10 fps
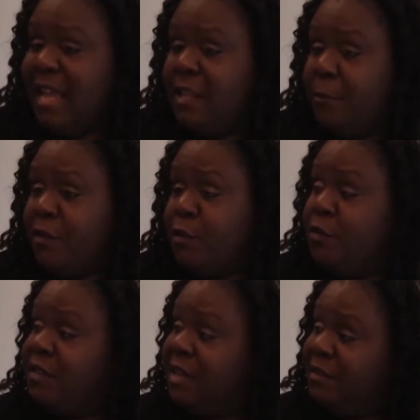And the person
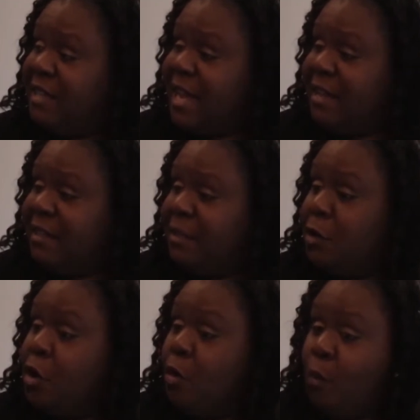who's giving the
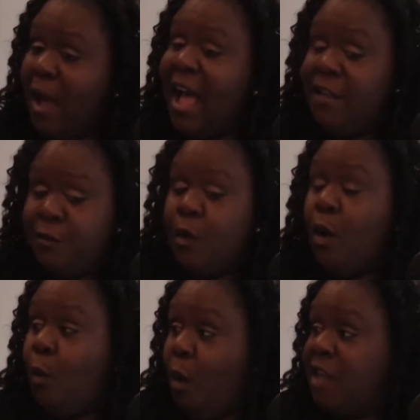accolade, as you
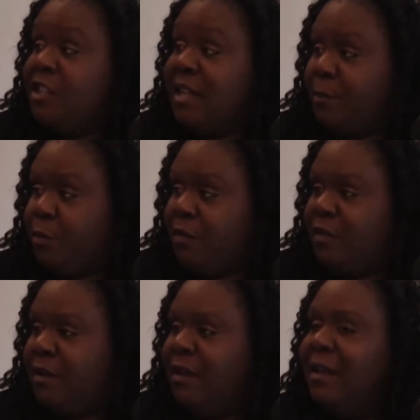are watching that
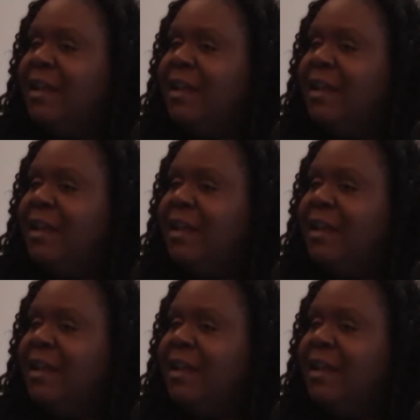person,